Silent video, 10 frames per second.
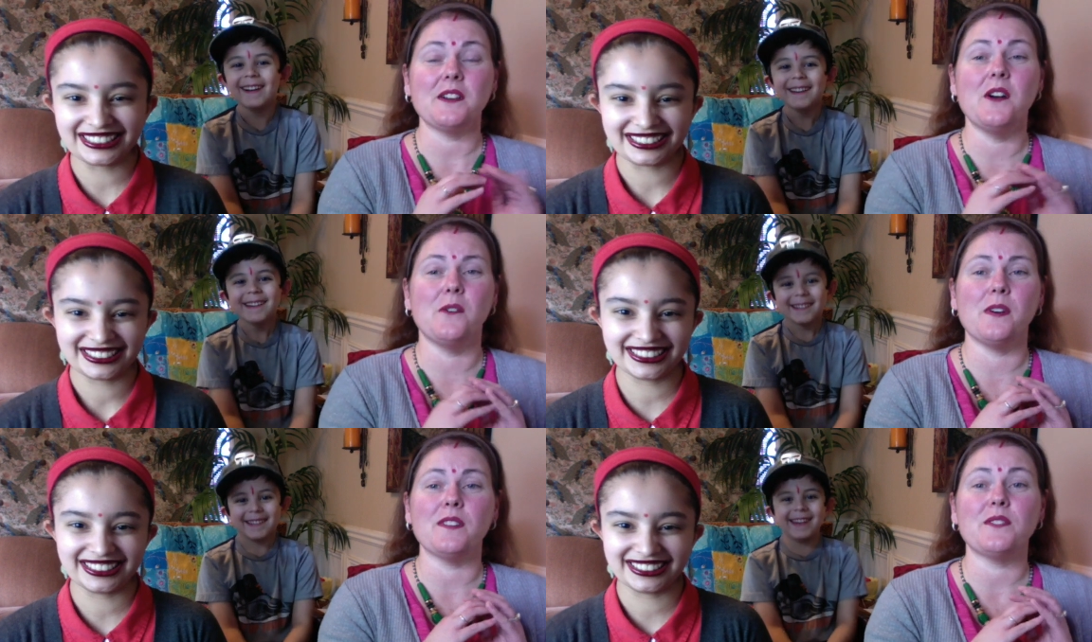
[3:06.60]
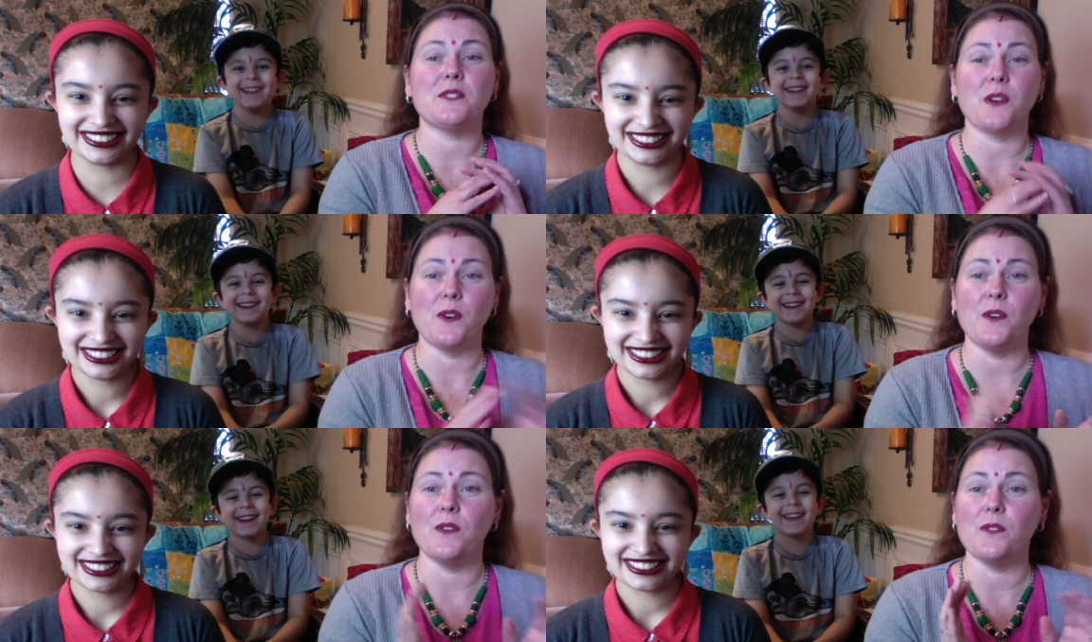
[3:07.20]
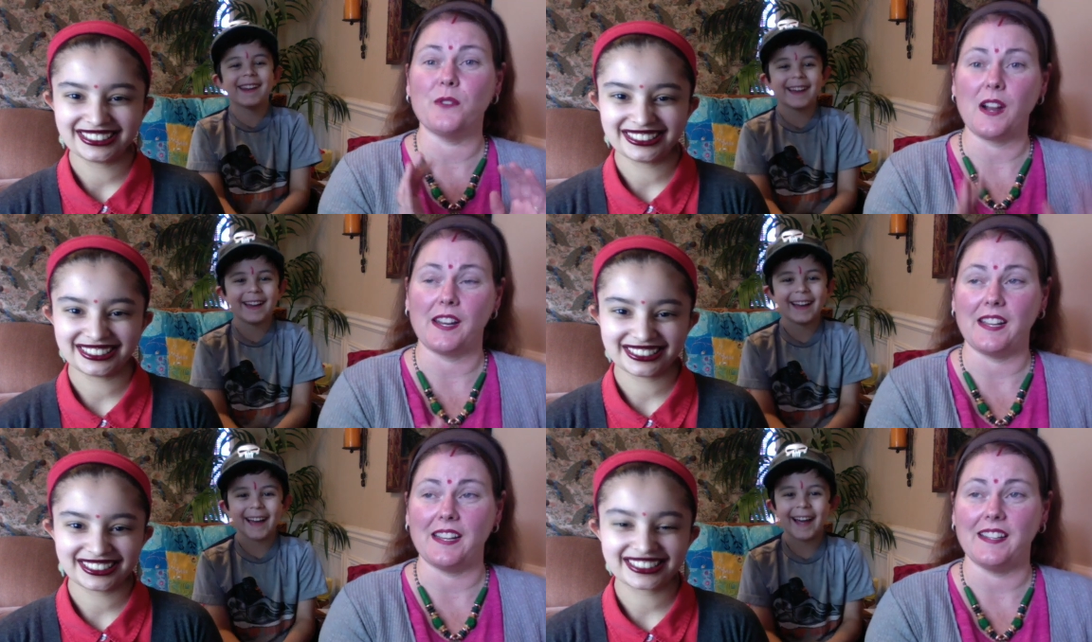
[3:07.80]
Speaker 1: was so yeah.
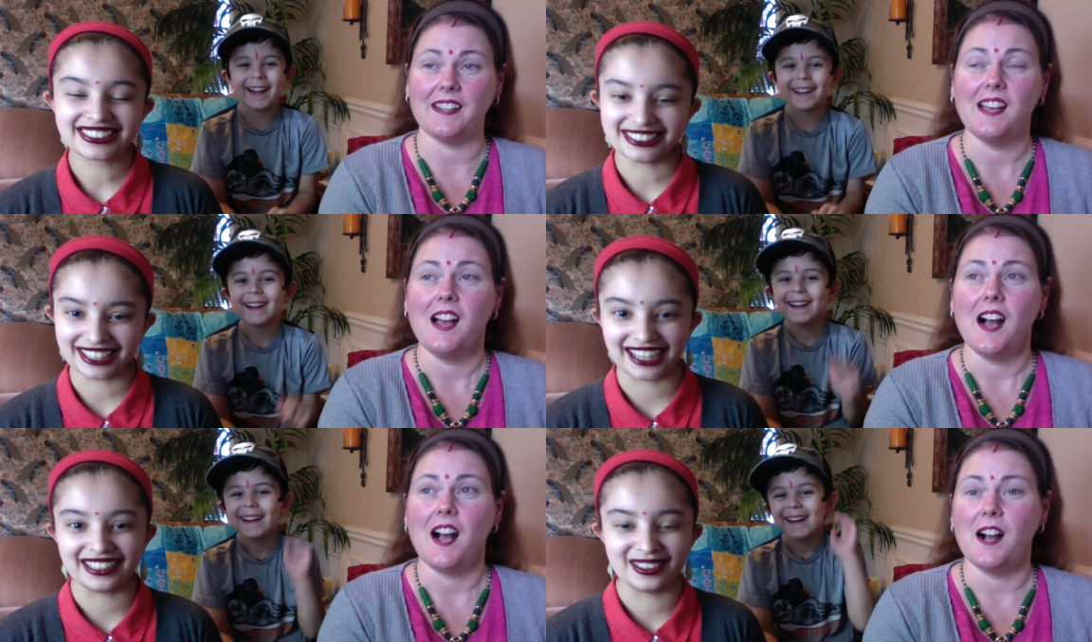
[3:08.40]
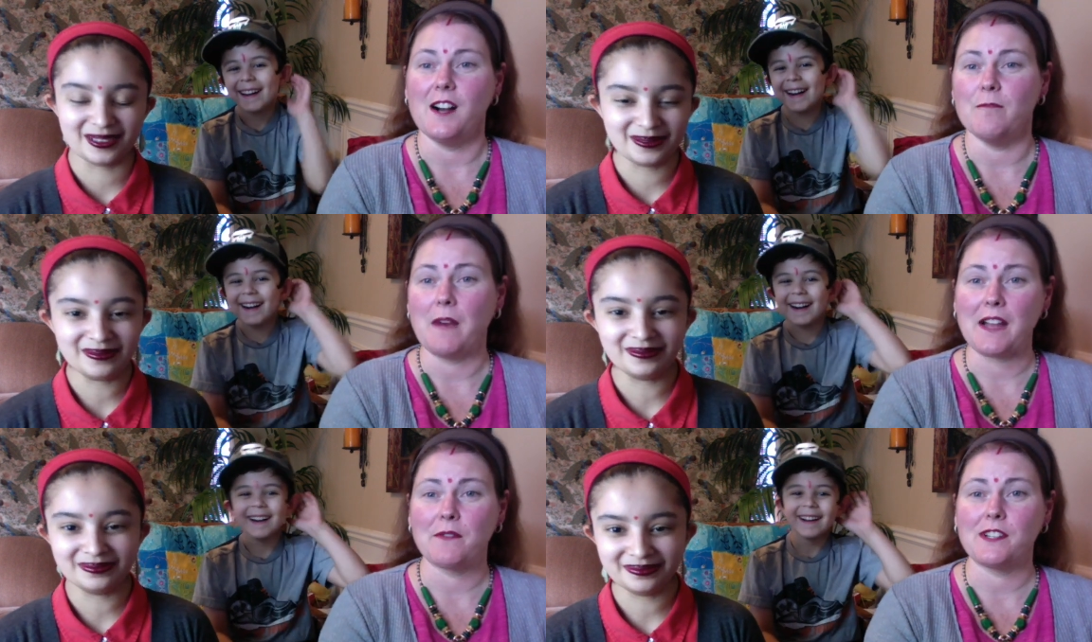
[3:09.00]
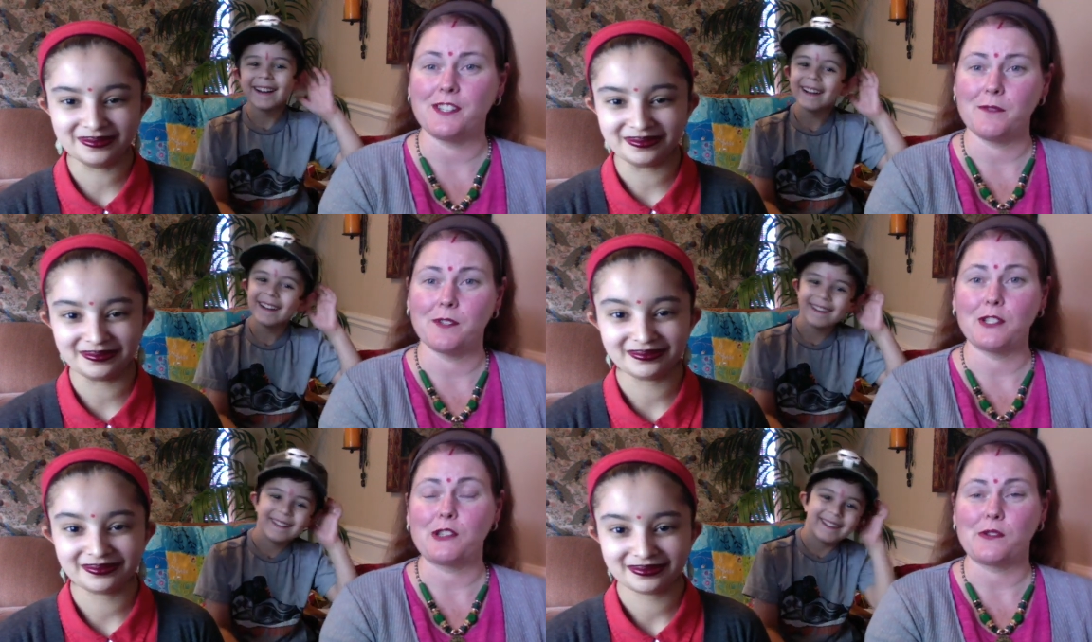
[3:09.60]
funny. Yeah. Um, I wish it
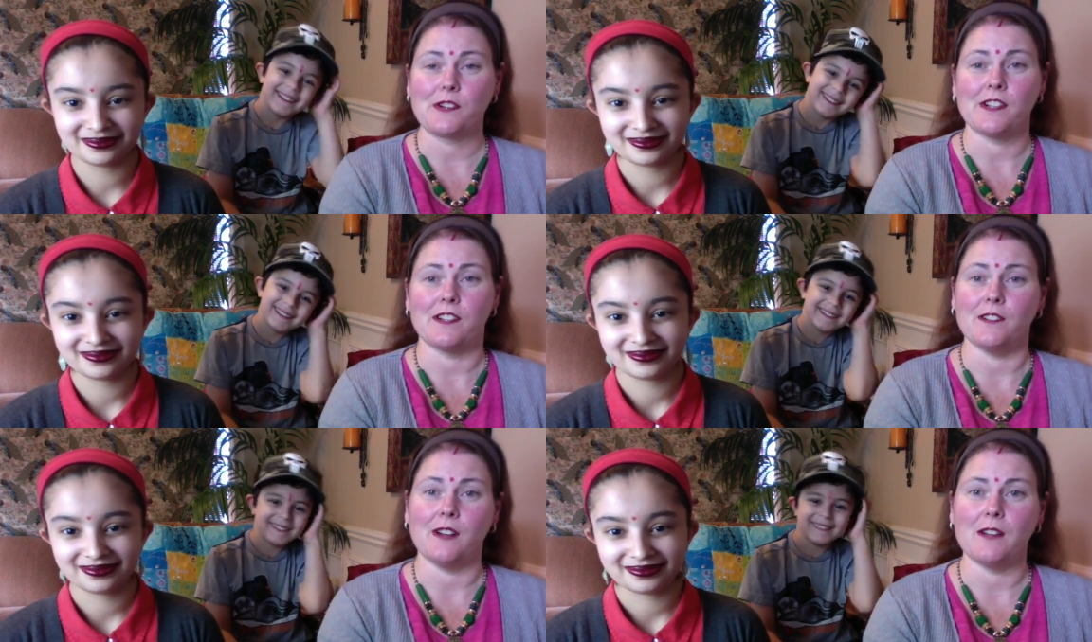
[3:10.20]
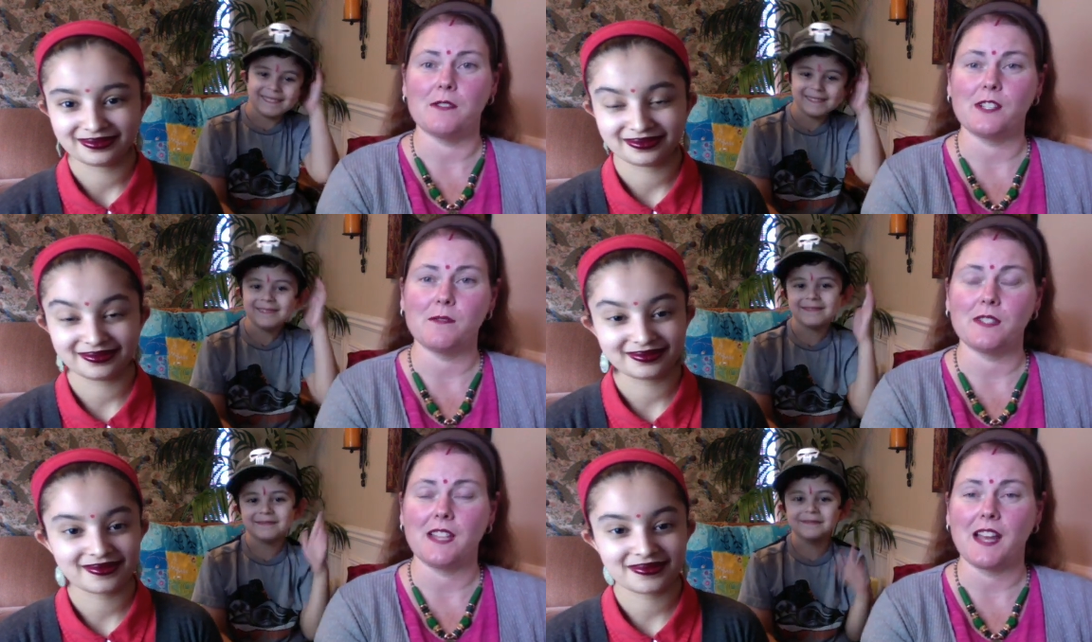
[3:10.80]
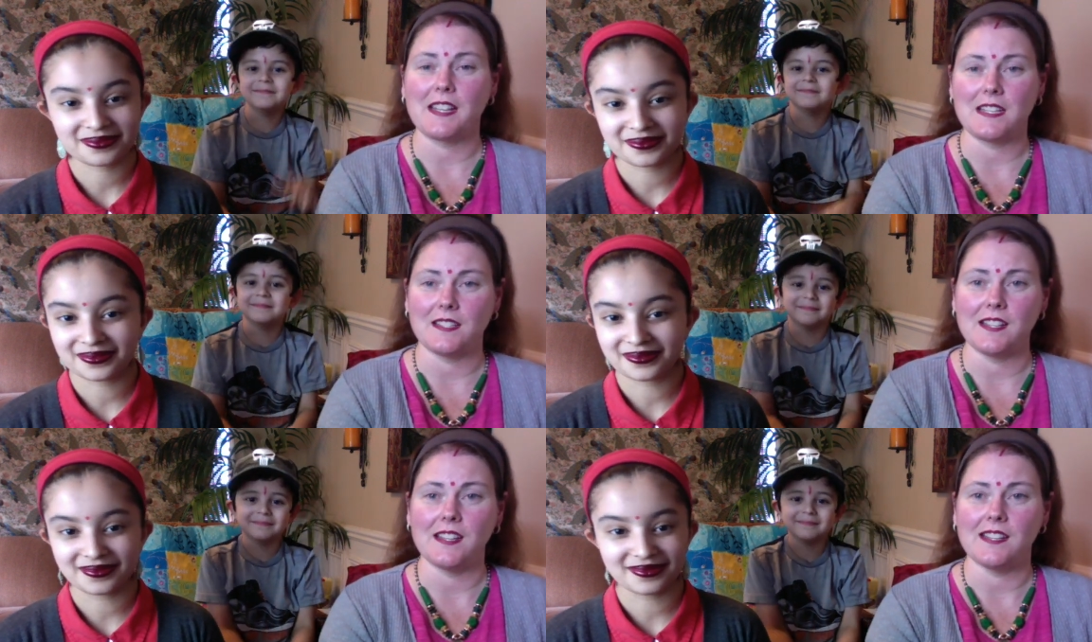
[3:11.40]
was true. I wish it was that mm-hmm.
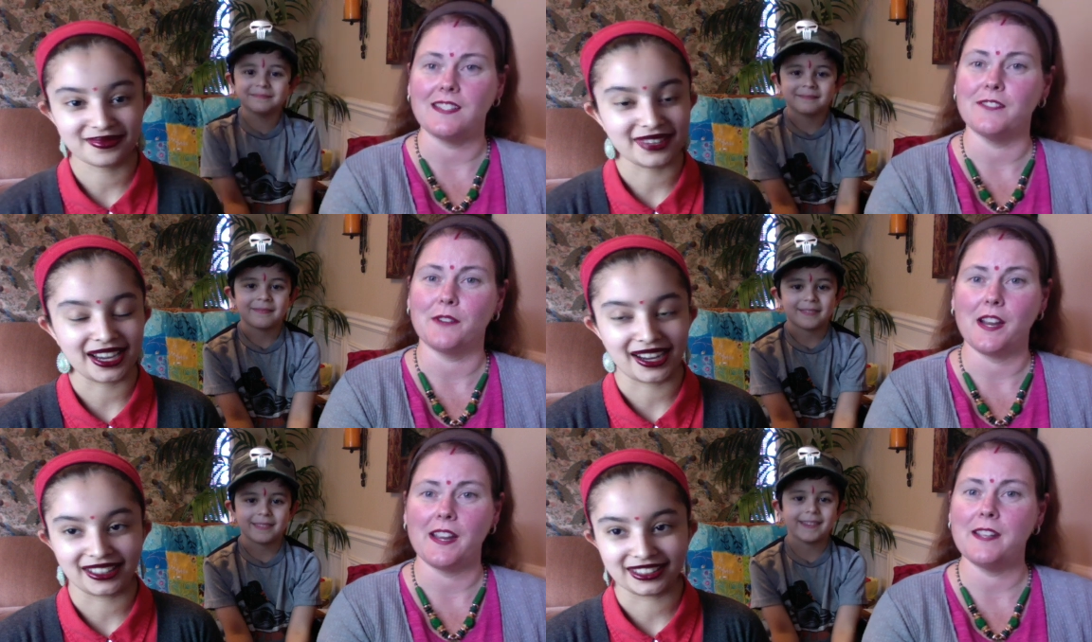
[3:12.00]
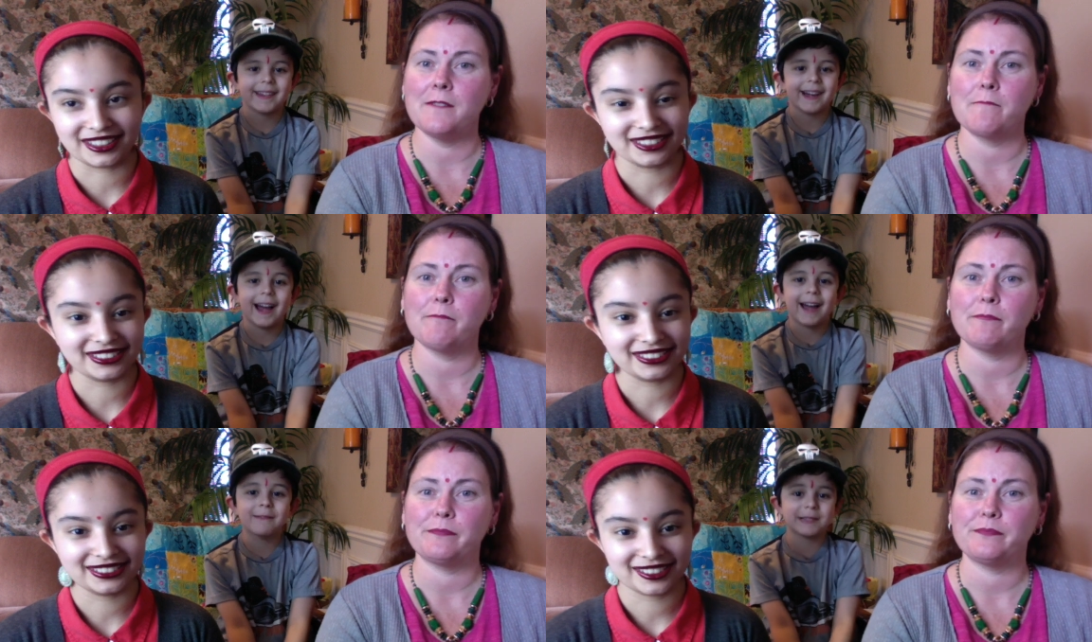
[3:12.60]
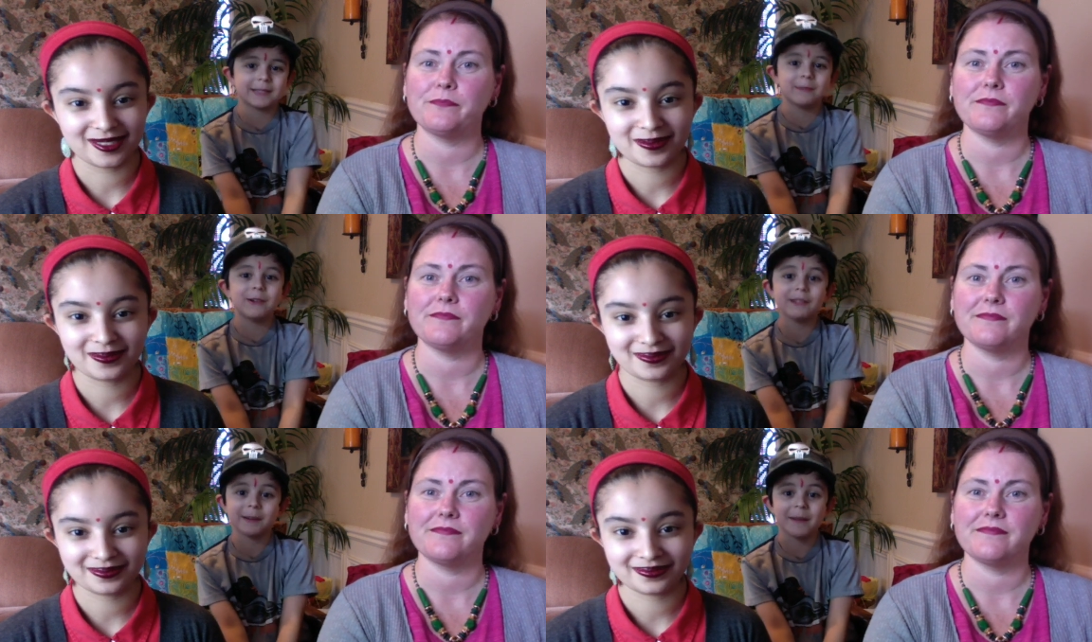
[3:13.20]
easy. Yeah. Right? Yeah. I wish
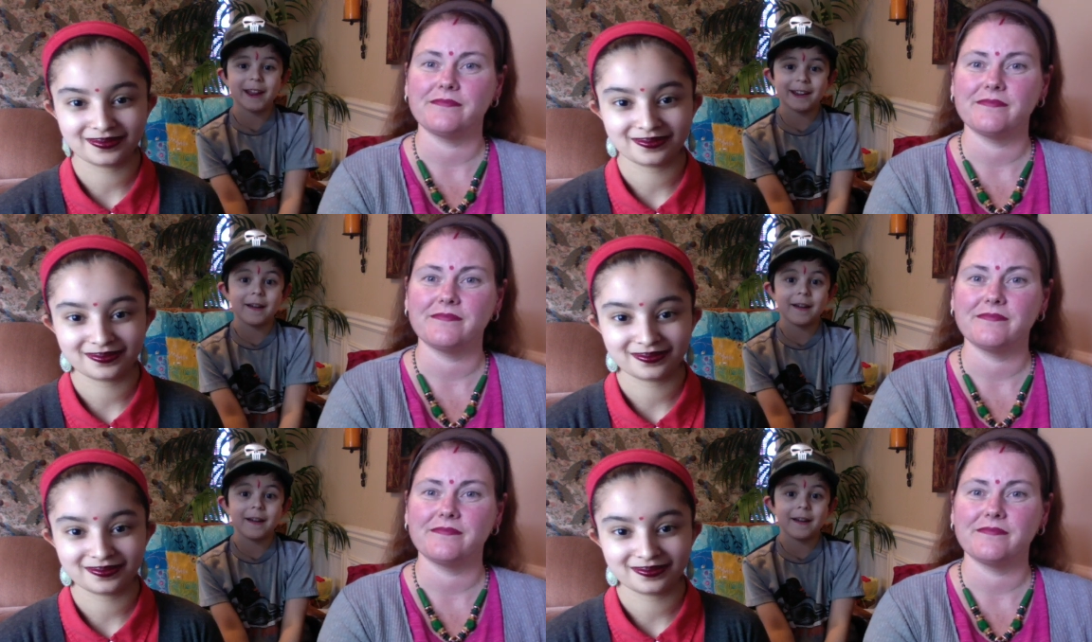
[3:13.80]
Modi made a